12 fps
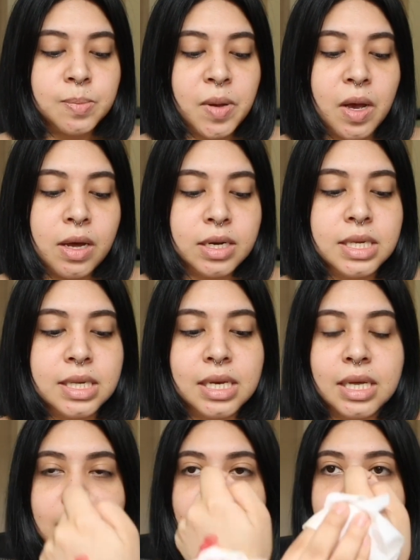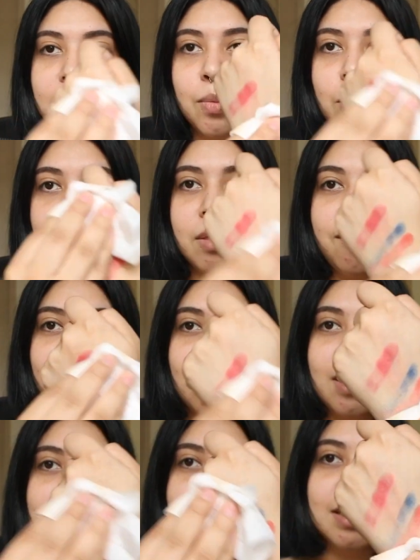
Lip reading: but honestly, like, what the fuck?